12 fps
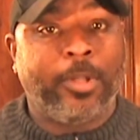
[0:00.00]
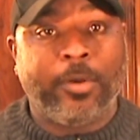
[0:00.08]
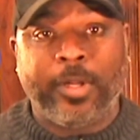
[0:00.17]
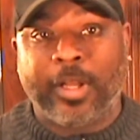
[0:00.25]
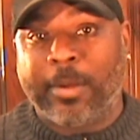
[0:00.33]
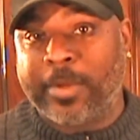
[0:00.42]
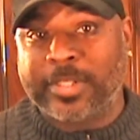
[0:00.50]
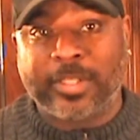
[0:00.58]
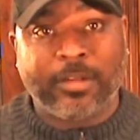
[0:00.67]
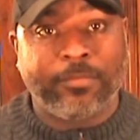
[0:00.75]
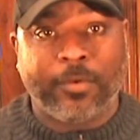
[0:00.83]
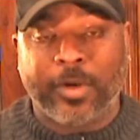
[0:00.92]
loading all my
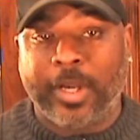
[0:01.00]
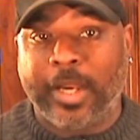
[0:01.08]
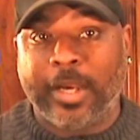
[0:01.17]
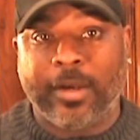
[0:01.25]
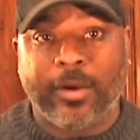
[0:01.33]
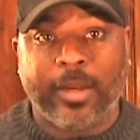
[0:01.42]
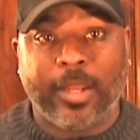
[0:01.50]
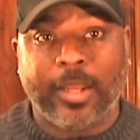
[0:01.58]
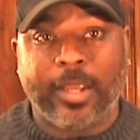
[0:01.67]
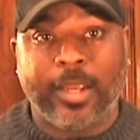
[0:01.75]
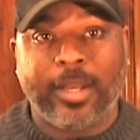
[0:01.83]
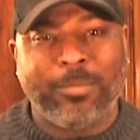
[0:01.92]
stuff on there,
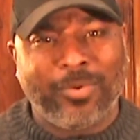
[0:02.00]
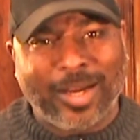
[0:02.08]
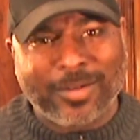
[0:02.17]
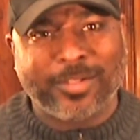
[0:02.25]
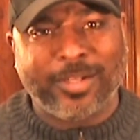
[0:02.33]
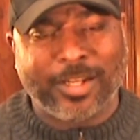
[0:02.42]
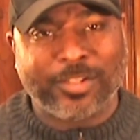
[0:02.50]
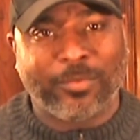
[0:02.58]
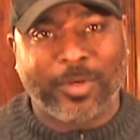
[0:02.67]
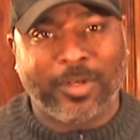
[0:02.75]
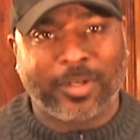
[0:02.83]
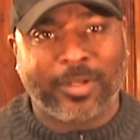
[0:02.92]
and the browser doesn't
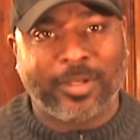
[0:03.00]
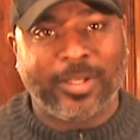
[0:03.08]
work.